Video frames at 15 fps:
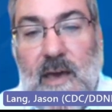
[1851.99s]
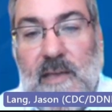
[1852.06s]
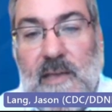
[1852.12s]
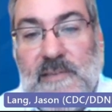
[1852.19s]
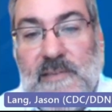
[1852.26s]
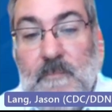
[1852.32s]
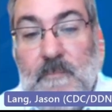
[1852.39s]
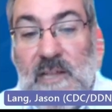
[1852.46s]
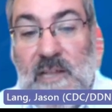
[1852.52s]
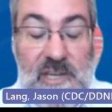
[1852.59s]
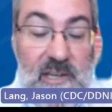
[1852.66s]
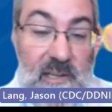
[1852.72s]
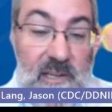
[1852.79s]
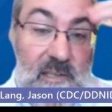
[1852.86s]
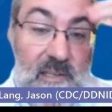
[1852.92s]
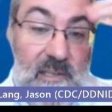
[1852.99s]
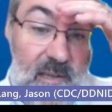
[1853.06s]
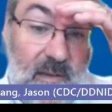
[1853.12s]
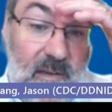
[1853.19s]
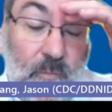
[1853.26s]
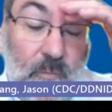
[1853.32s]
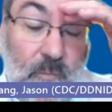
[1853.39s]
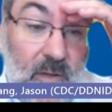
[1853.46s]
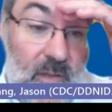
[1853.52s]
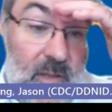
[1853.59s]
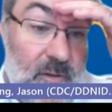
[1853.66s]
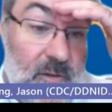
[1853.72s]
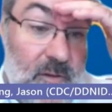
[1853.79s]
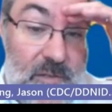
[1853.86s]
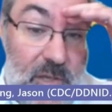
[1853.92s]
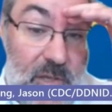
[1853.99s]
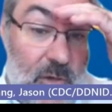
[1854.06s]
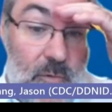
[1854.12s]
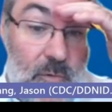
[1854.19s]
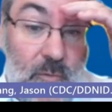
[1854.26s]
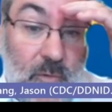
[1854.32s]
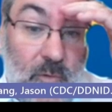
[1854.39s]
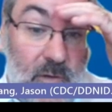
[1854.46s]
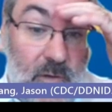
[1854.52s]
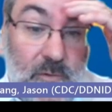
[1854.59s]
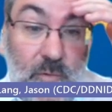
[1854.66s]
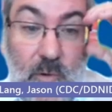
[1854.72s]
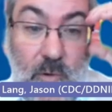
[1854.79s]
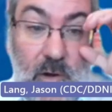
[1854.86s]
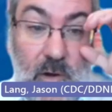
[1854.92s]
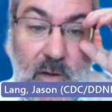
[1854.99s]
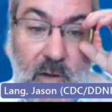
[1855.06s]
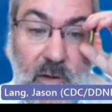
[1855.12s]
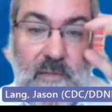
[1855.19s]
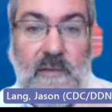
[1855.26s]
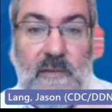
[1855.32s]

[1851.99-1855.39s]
As I mentioned, we're a little skewed toward